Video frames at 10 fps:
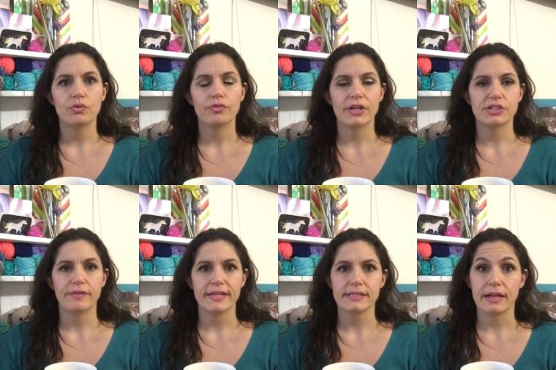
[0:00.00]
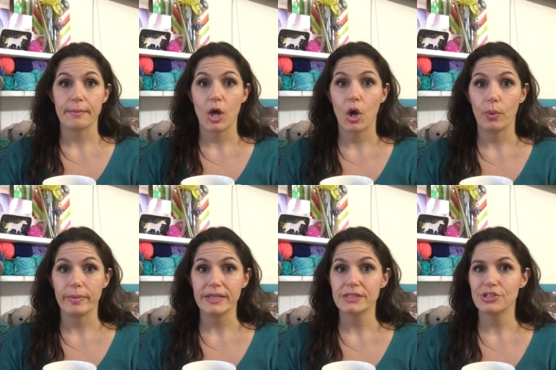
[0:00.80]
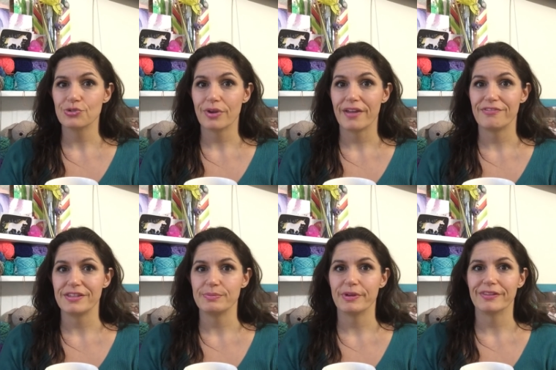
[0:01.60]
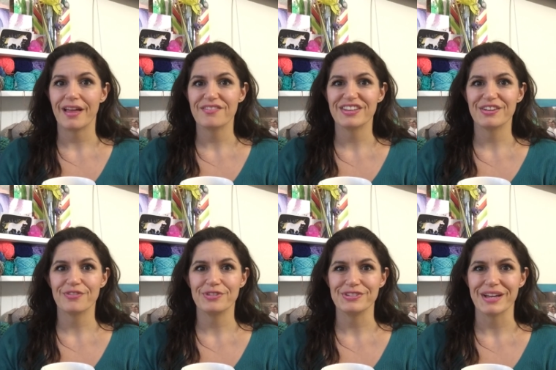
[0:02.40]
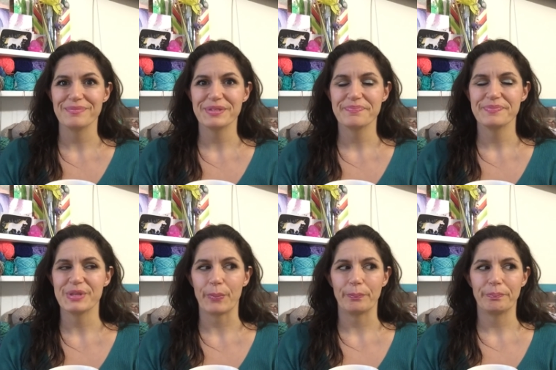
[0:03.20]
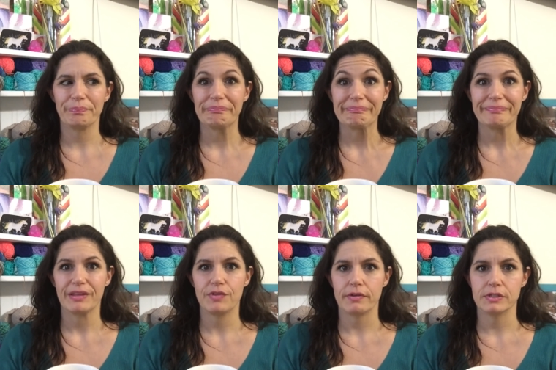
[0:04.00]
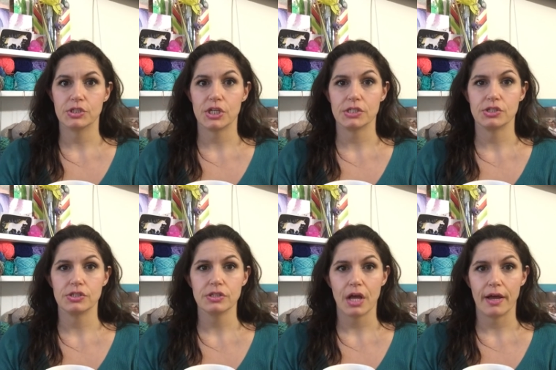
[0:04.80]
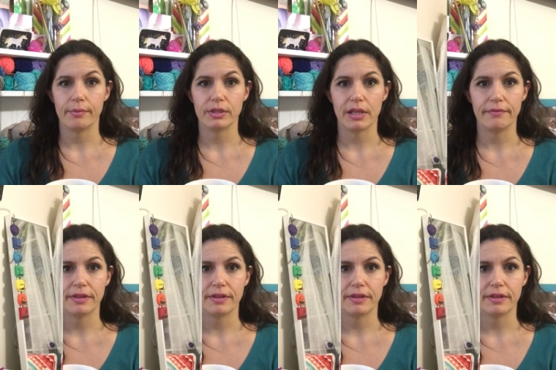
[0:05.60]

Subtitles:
fresh face, and I'm hoping to try Facebook Live on there a few times. So if you have suggestions, I would love